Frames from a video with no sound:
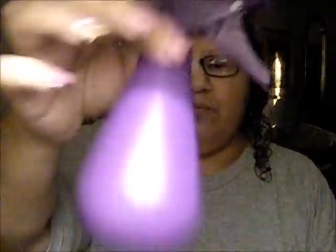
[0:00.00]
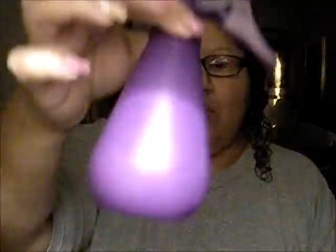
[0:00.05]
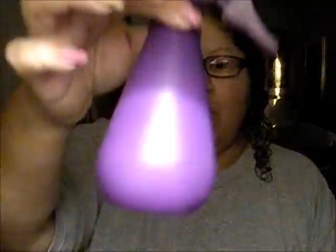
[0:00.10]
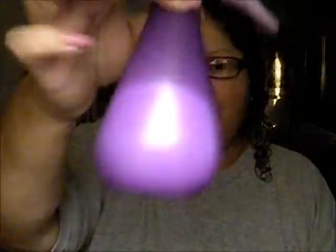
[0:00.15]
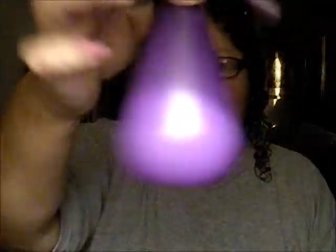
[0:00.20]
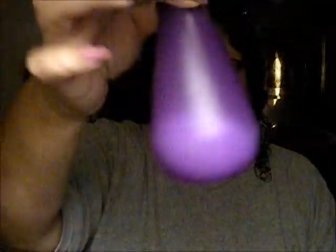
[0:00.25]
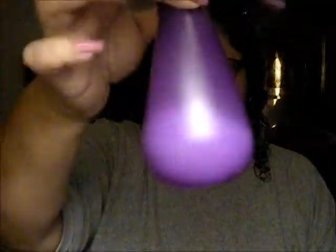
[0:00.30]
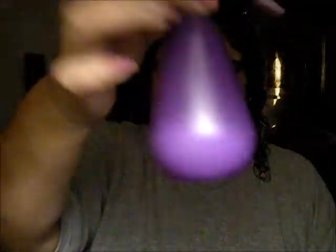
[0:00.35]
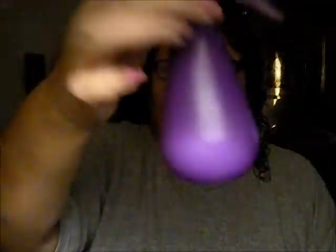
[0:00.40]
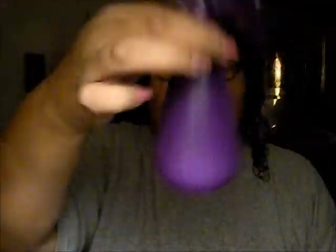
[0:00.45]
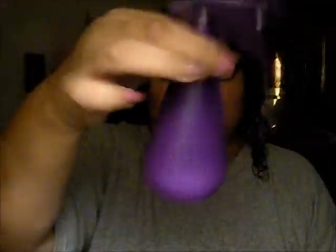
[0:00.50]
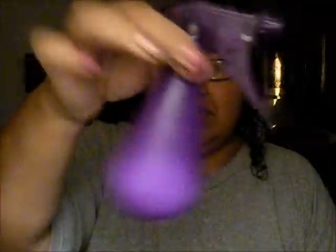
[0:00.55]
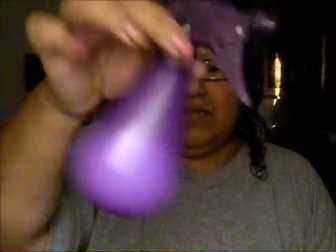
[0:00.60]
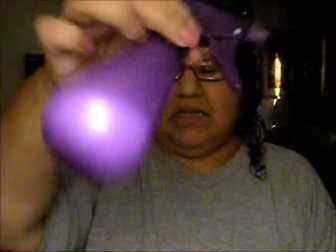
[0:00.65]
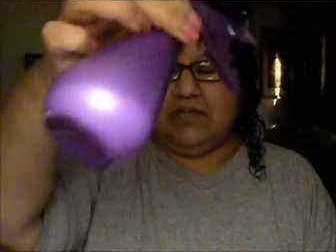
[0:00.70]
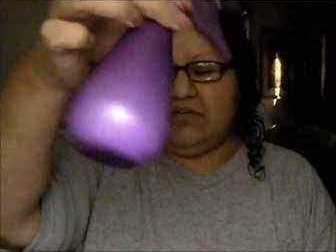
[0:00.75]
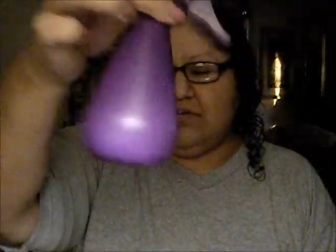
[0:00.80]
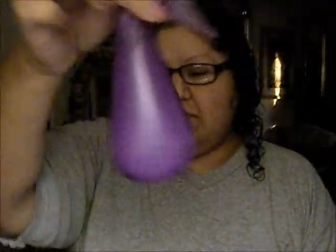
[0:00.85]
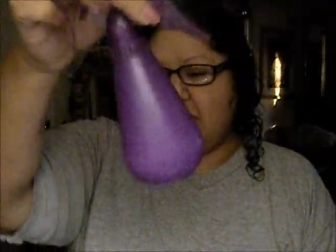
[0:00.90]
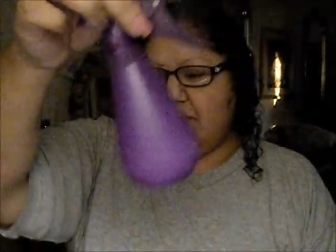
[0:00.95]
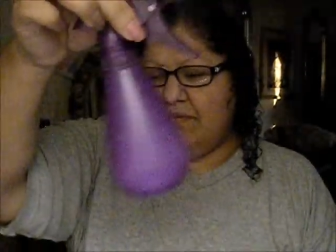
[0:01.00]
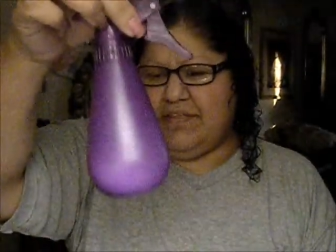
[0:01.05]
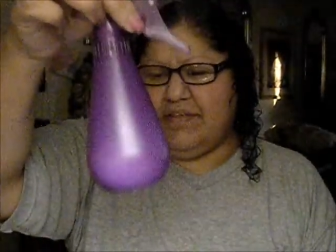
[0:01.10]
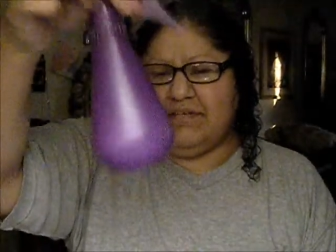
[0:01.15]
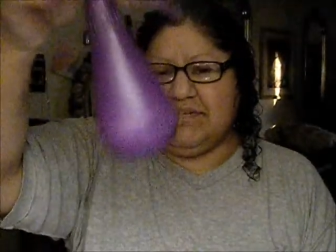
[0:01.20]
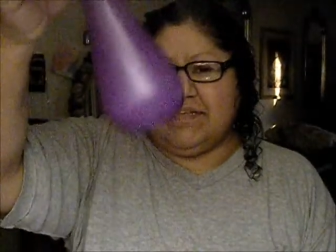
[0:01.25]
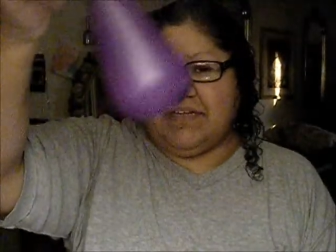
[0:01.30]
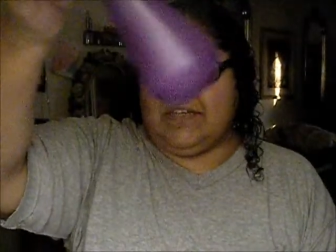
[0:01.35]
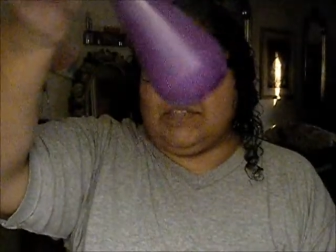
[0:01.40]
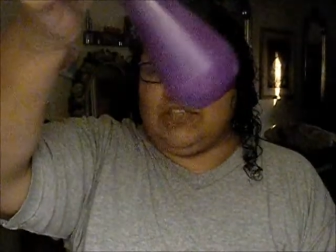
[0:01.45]
Walmart under, I
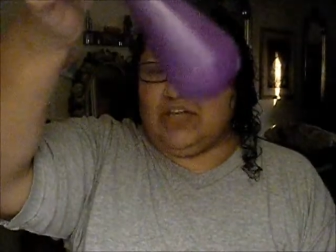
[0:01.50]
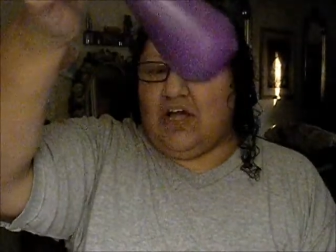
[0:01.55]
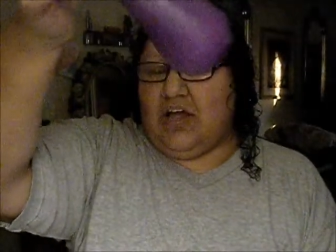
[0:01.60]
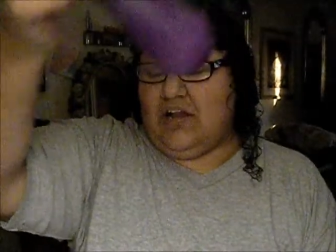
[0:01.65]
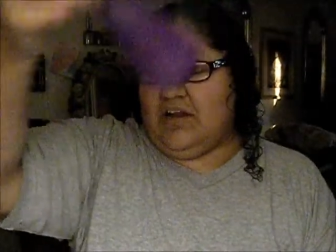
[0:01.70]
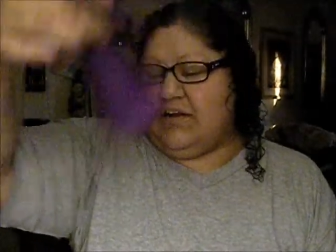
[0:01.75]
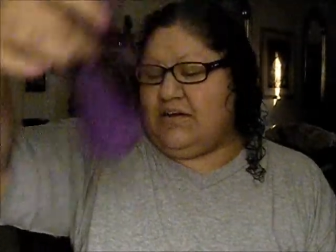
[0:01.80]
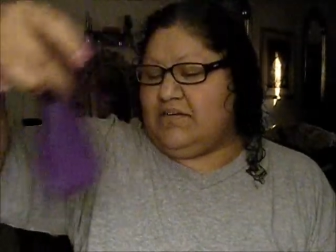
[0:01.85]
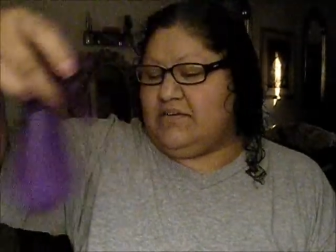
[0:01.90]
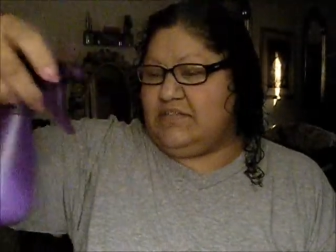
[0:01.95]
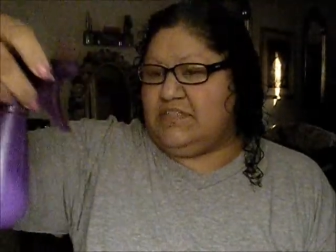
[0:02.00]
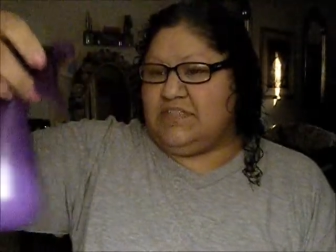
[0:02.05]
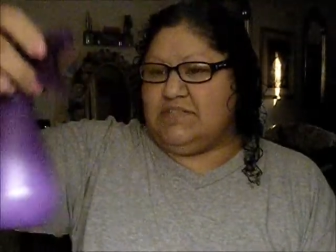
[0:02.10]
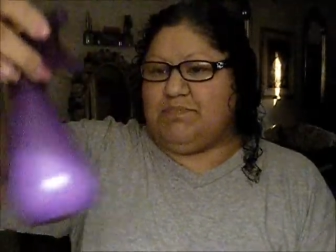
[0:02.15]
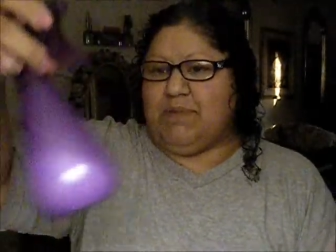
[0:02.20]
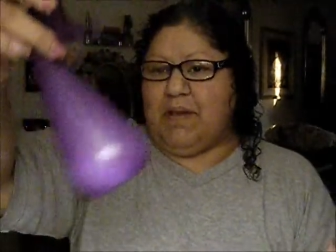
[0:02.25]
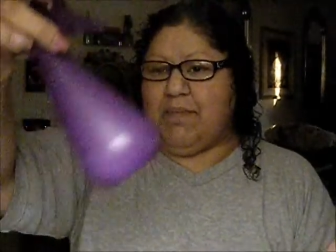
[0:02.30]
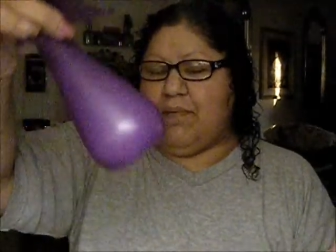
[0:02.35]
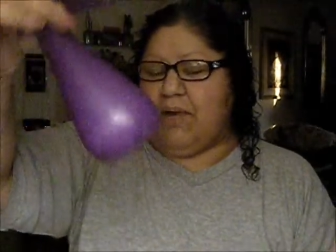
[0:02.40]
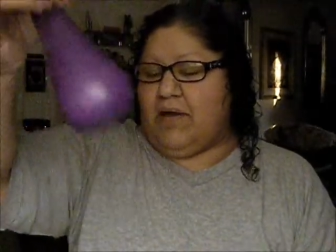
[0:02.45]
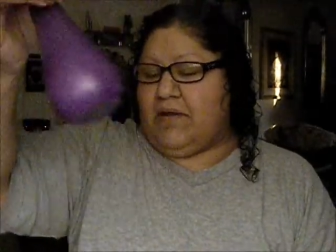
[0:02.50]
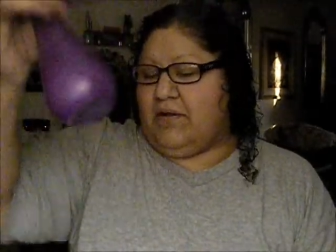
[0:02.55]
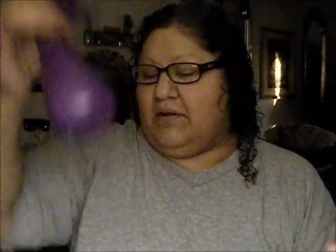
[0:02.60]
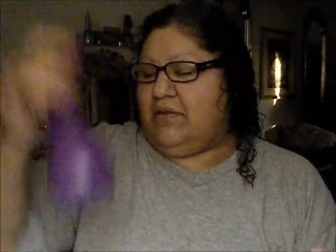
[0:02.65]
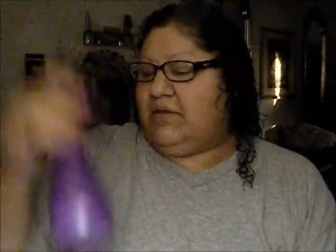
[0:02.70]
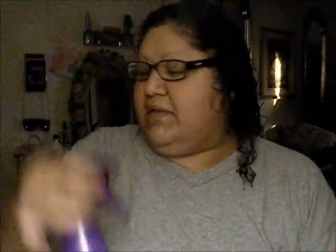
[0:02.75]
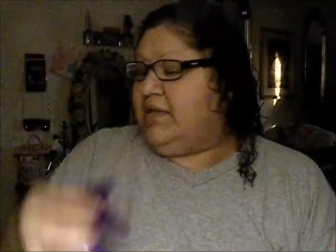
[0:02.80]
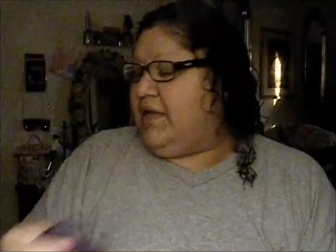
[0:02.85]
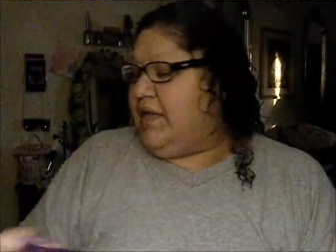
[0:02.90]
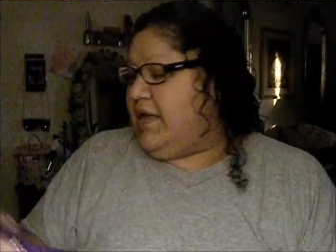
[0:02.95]
think it was like a dollar spray
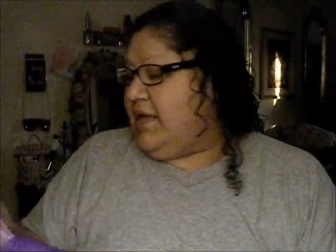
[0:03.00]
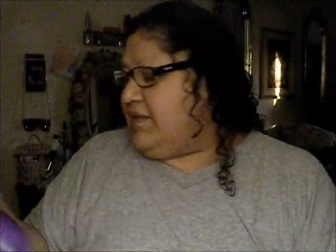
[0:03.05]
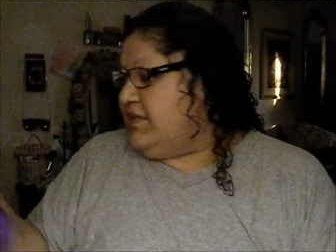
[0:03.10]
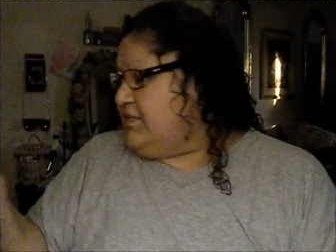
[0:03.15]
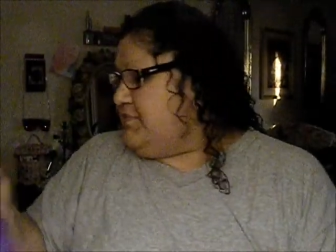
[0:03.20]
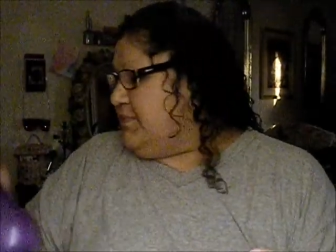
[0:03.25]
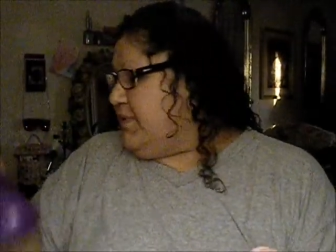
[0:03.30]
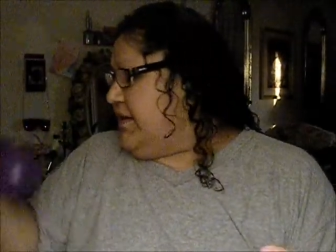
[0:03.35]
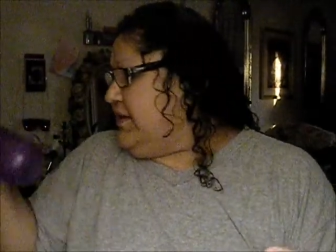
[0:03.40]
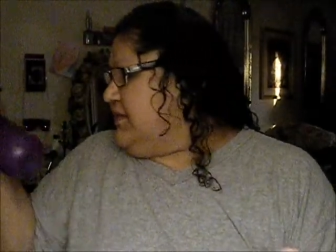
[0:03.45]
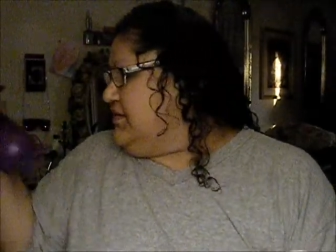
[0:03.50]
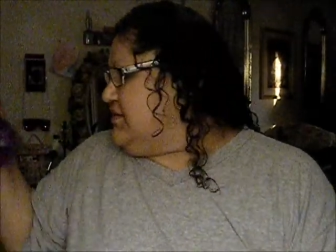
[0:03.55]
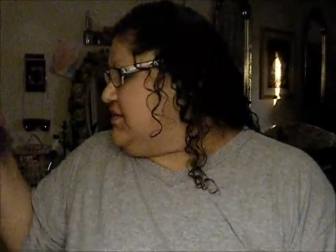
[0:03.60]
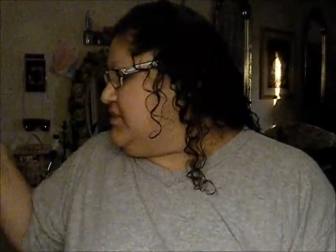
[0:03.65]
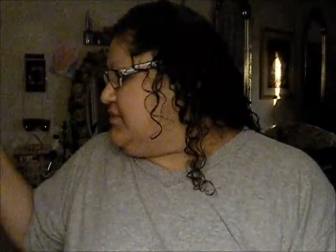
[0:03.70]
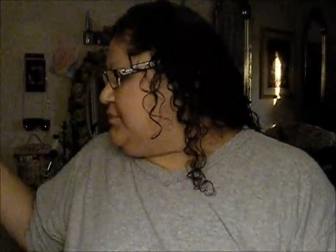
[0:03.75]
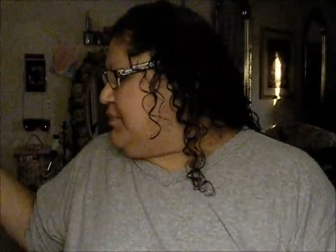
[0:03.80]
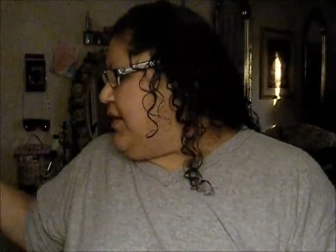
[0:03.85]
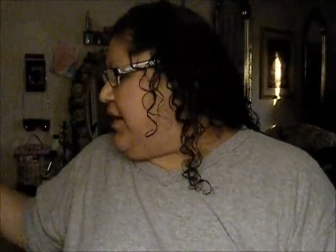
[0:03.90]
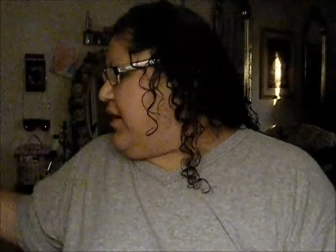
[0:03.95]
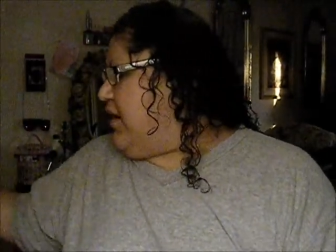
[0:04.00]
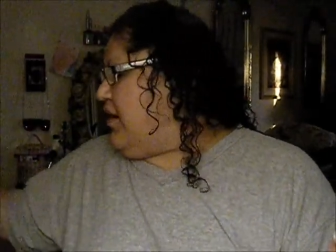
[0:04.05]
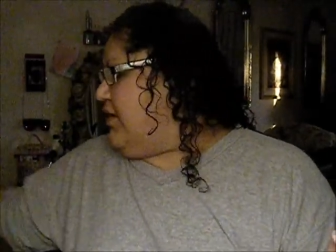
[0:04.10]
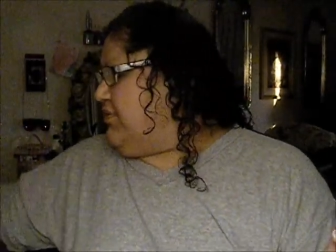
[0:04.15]
bottle. And this is what I used to spray